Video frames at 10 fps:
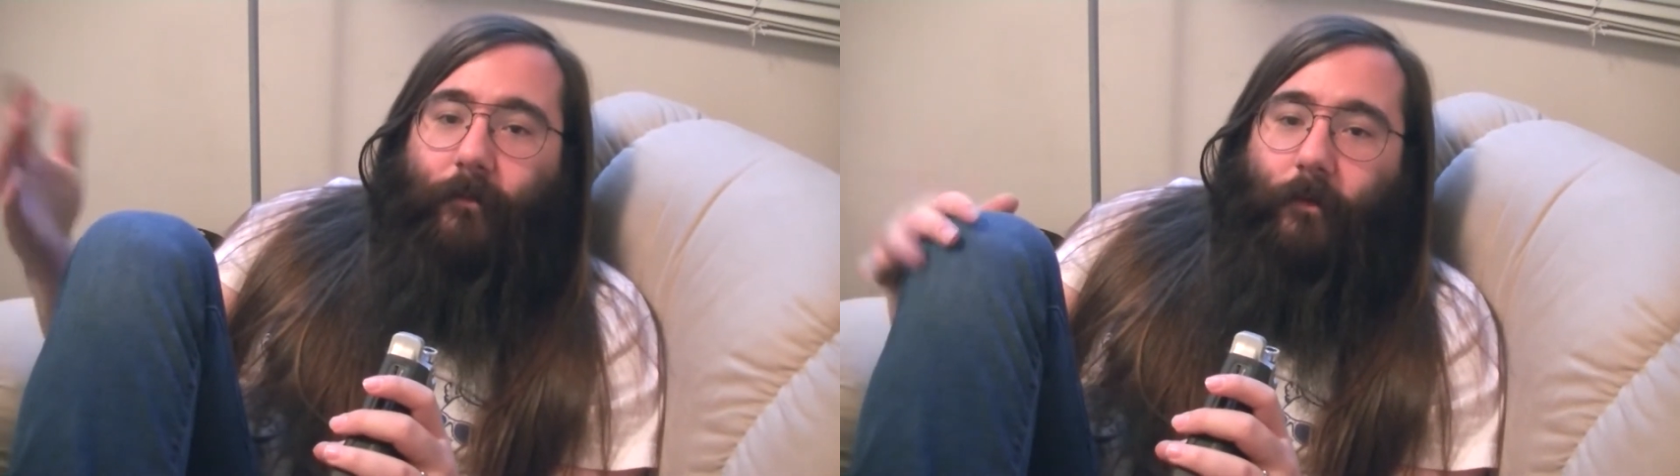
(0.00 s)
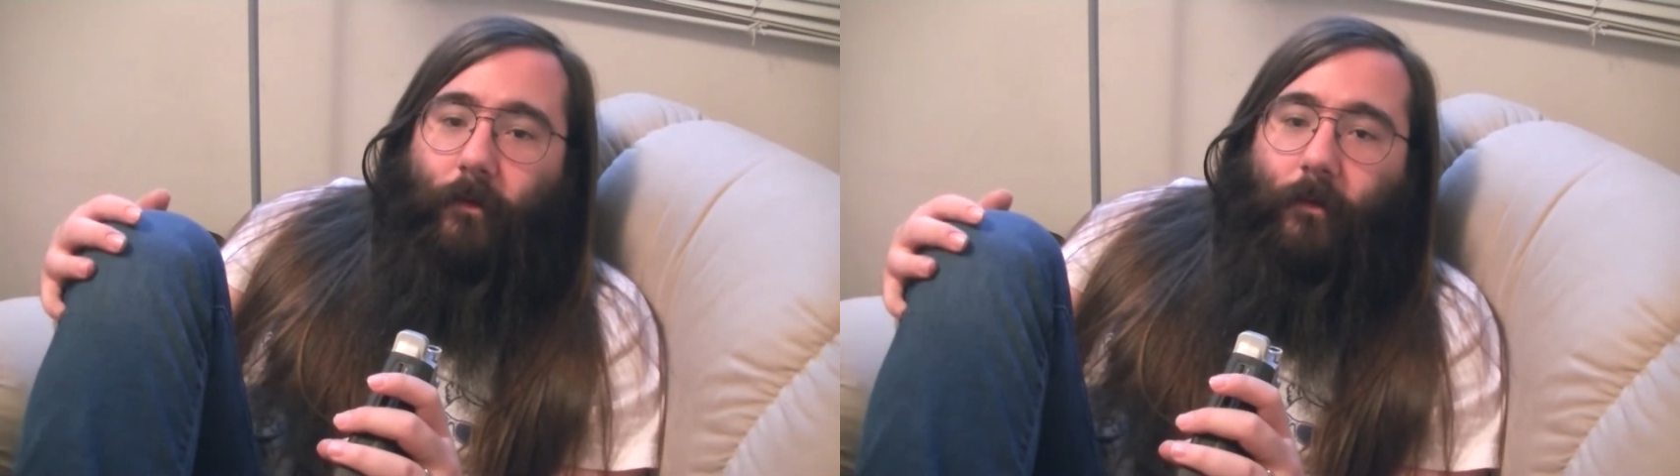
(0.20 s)

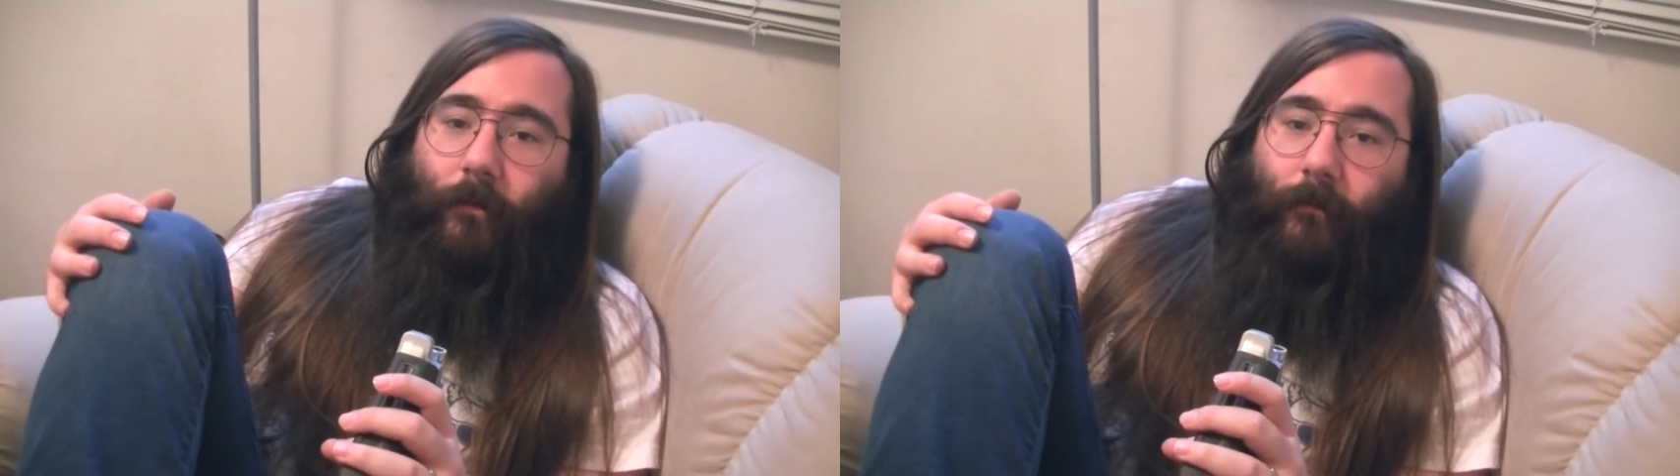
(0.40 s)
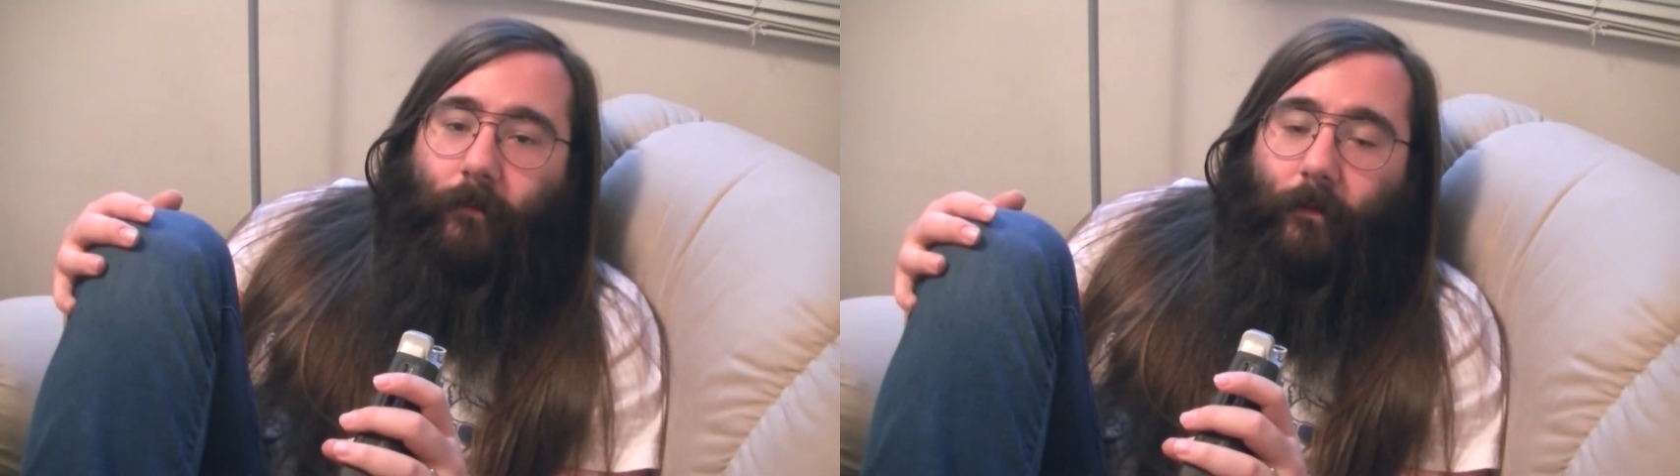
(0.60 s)
for
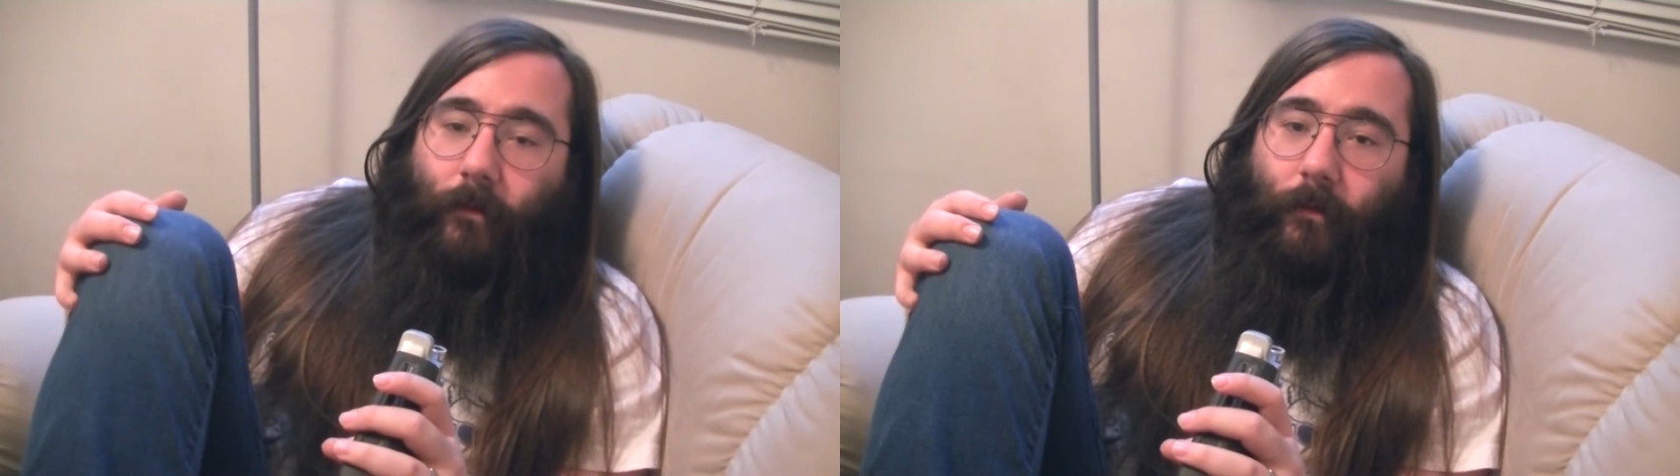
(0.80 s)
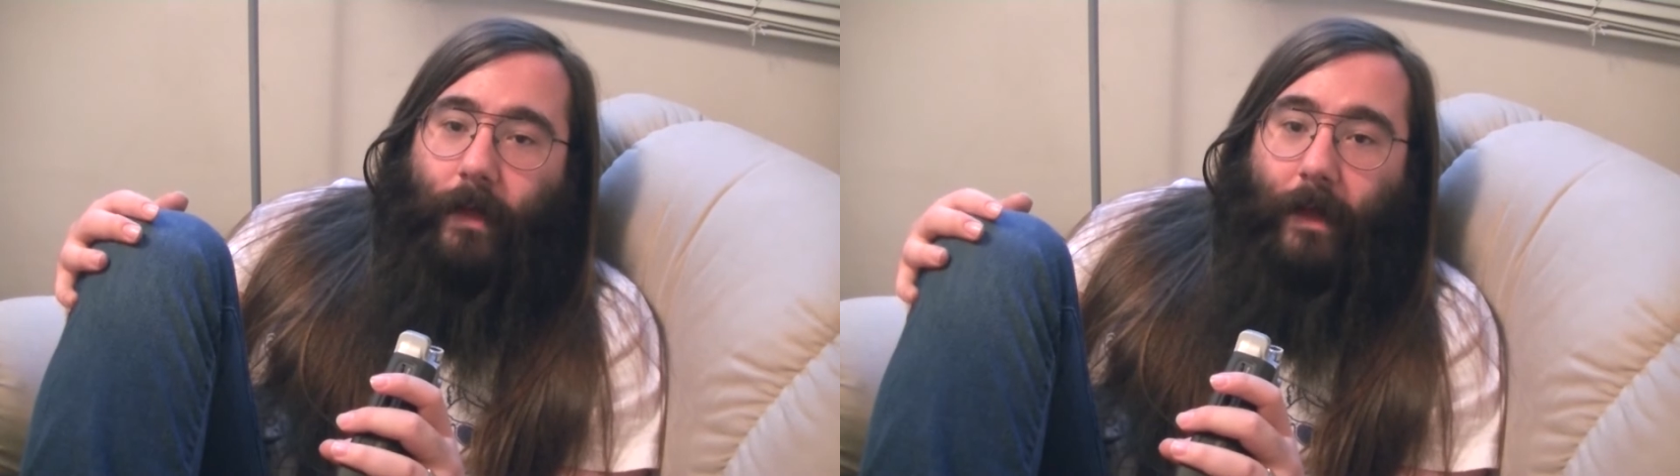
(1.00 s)

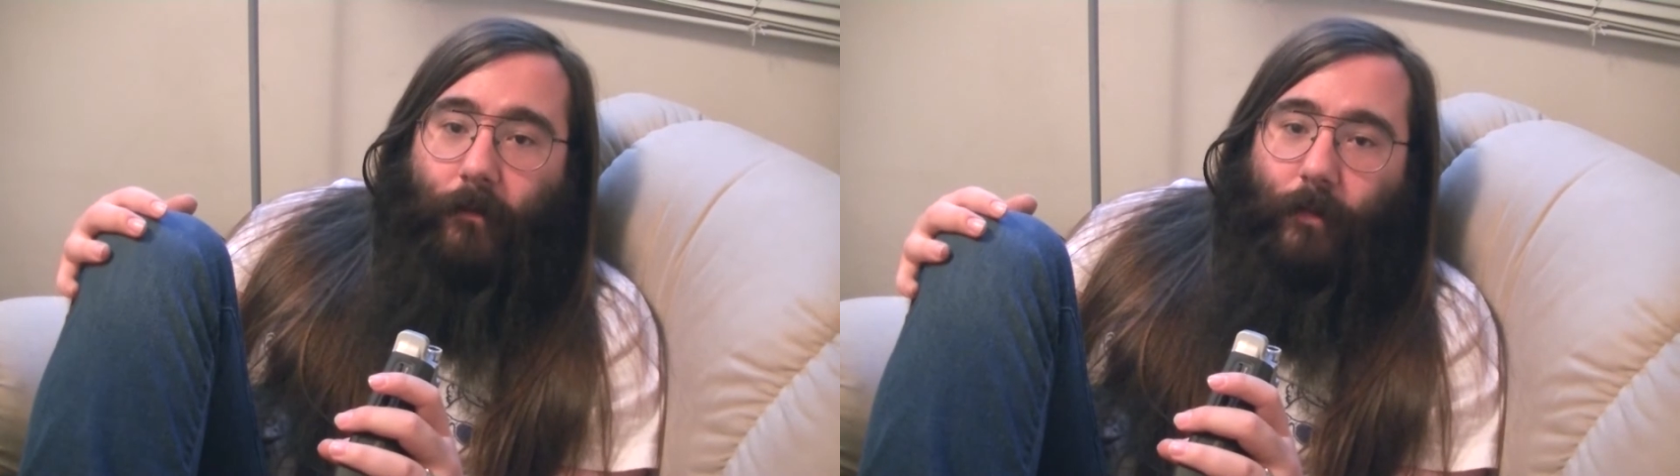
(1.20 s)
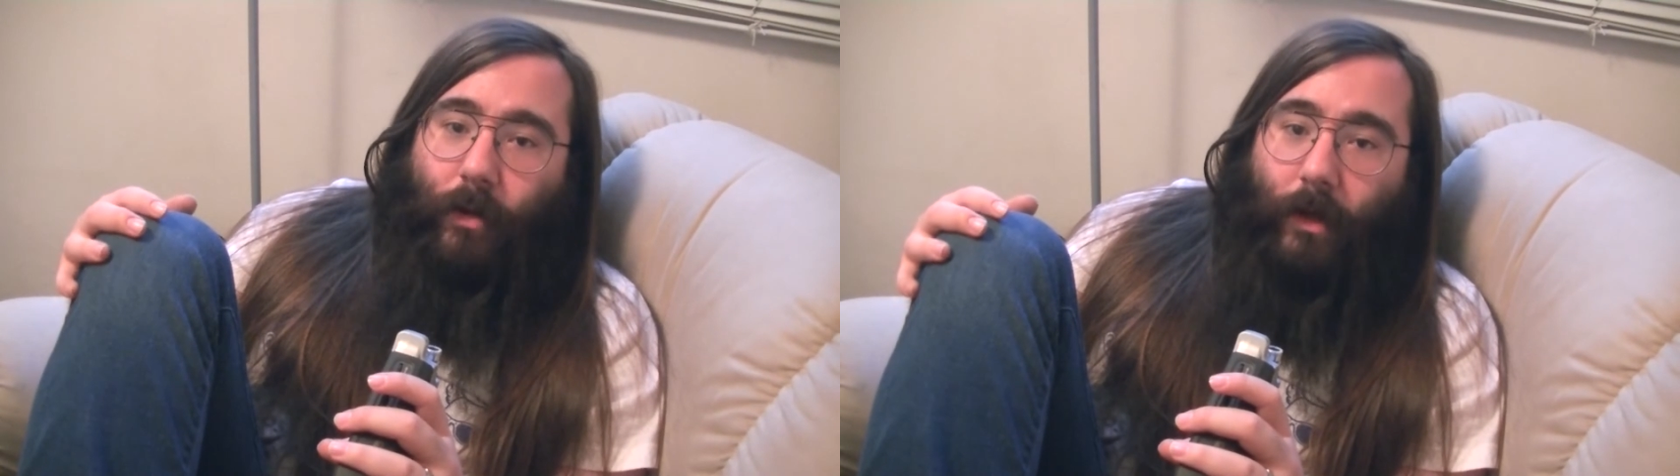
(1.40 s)
that
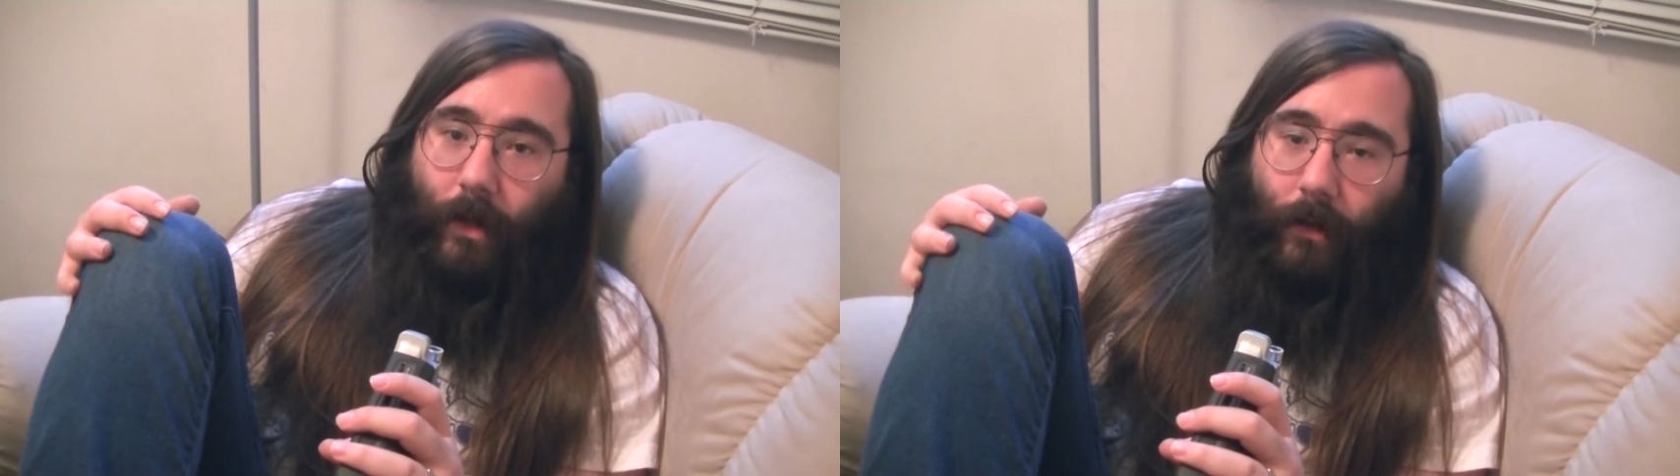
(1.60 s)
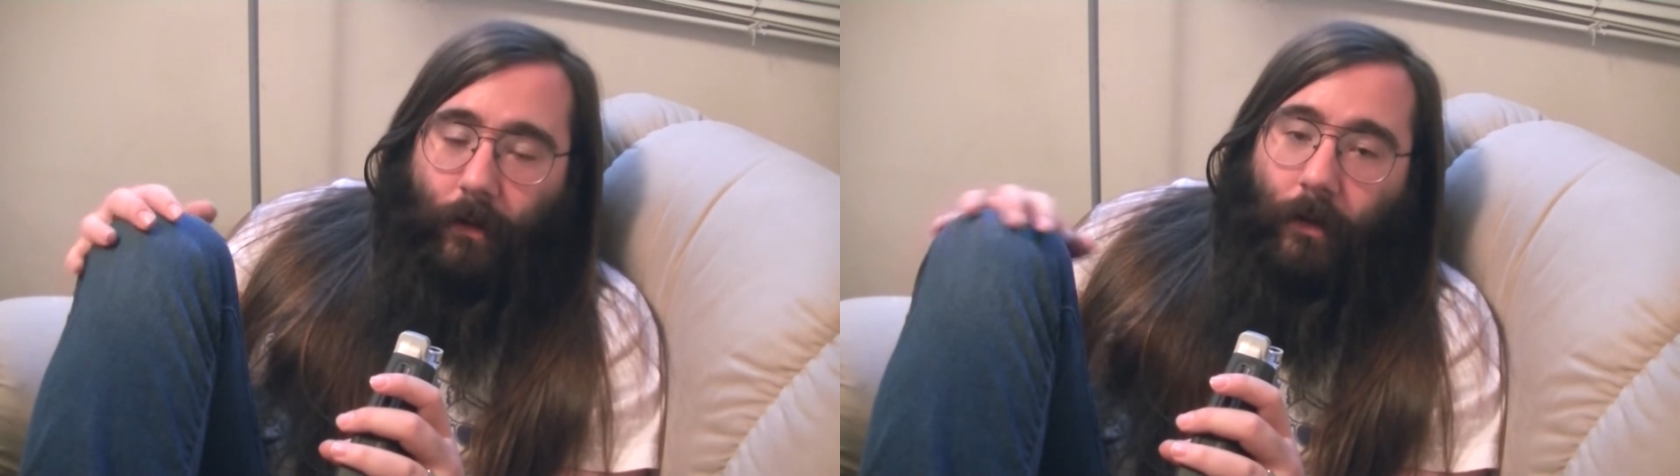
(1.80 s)

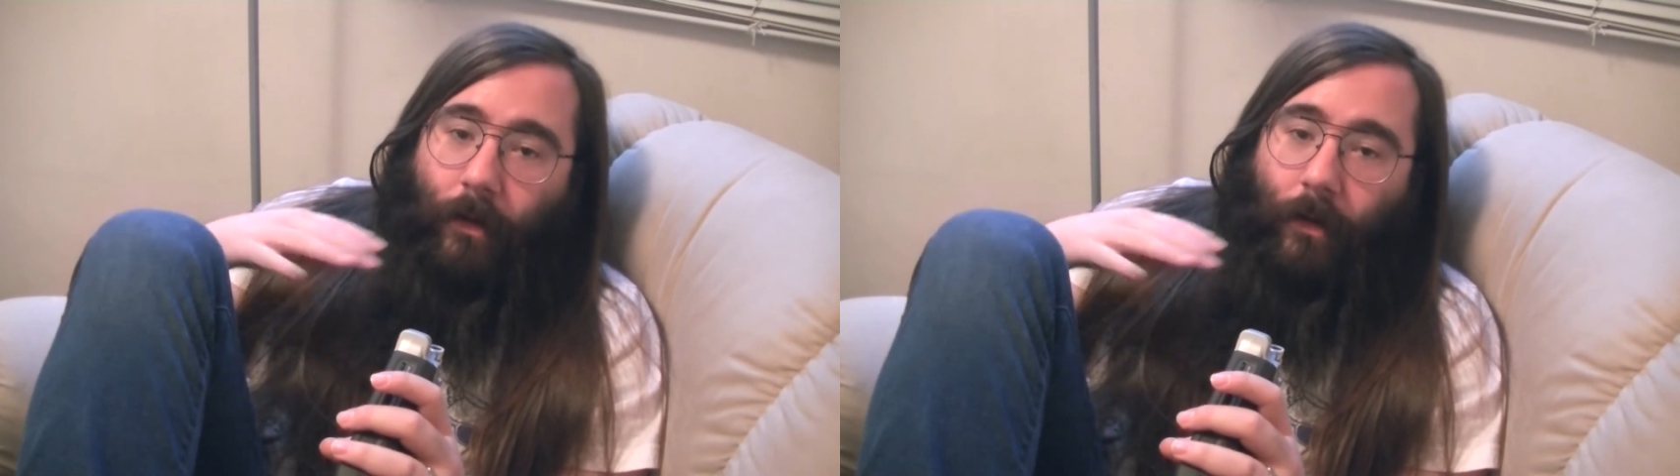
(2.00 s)
community